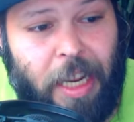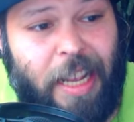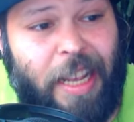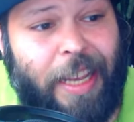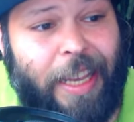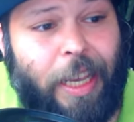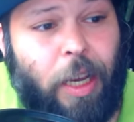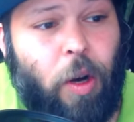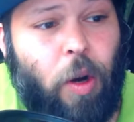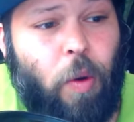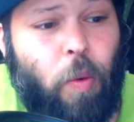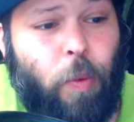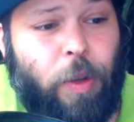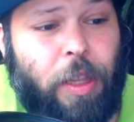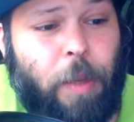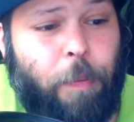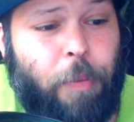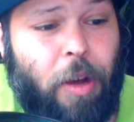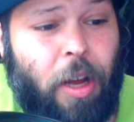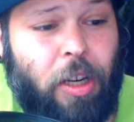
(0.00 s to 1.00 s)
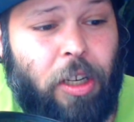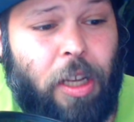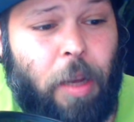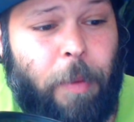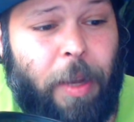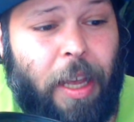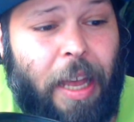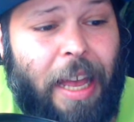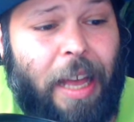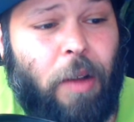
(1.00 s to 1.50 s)
Here, with the pawn
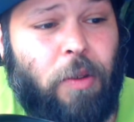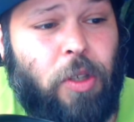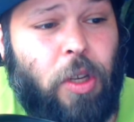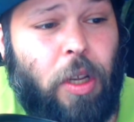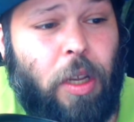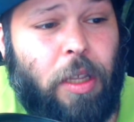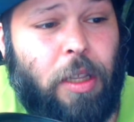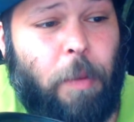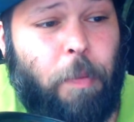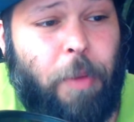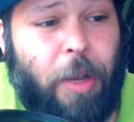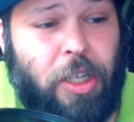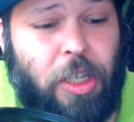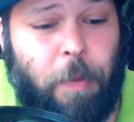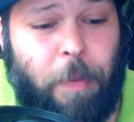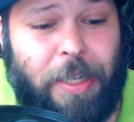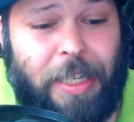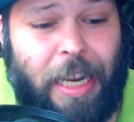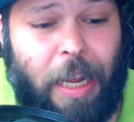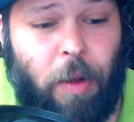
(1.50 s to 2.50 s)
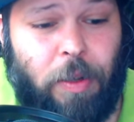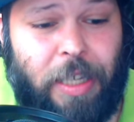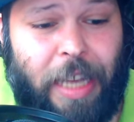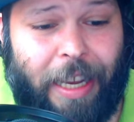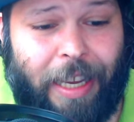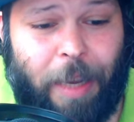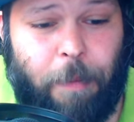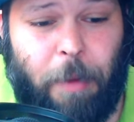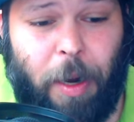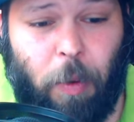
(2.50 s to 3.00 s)
coming out, the bishop is now
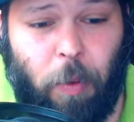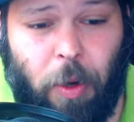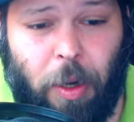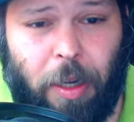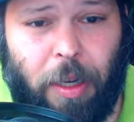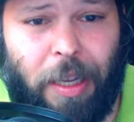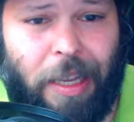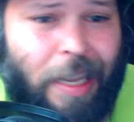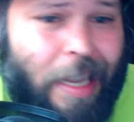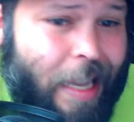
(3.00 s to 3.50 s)
attacking my rook.